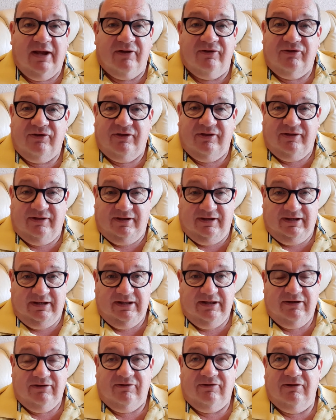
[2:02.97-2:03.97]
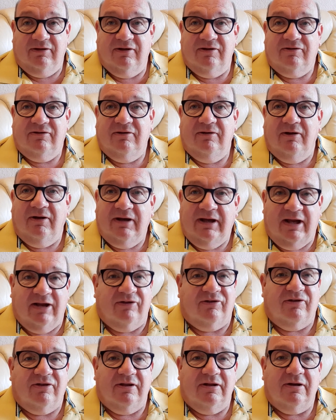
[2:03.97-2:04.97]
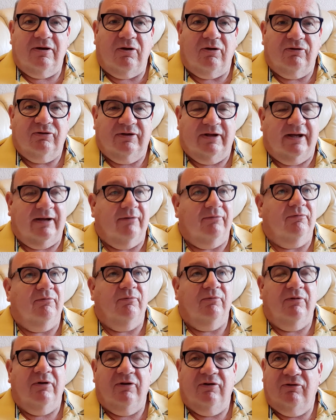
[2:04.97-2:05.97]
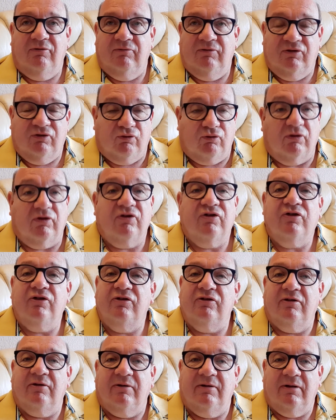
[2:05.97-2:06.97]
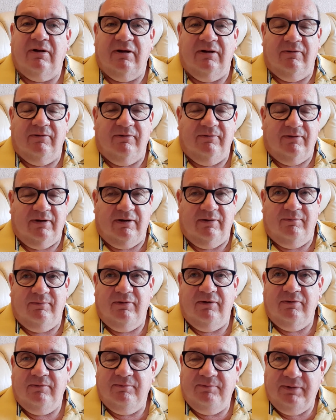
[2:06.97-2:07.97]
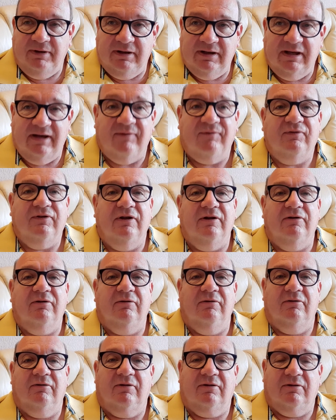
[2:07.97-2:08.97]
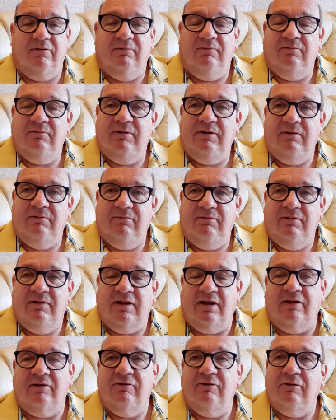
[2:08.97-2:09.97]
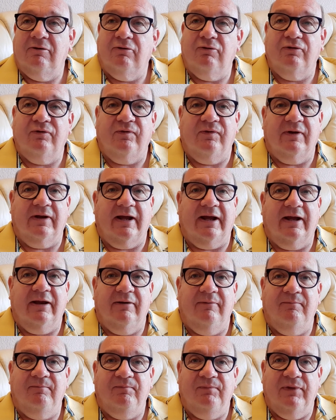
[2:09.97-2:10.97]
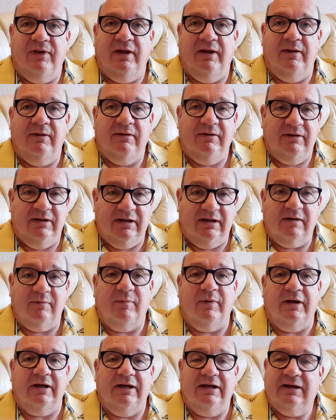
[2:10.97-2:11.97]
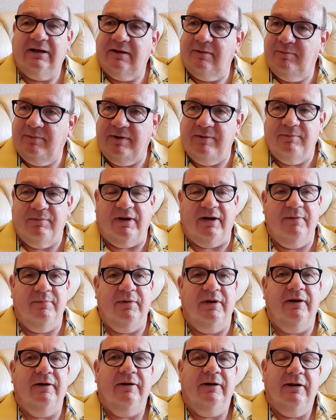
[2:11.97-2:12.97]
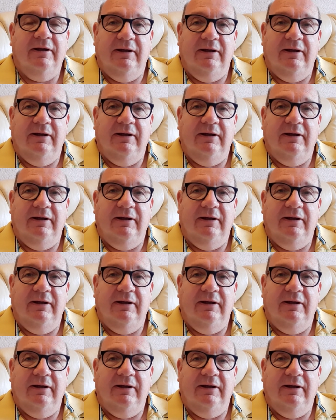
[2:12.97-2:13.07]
as the the yes the lockdown restrictions are, are, are being lifted we we thank the lord for that uh, little by little bit by bit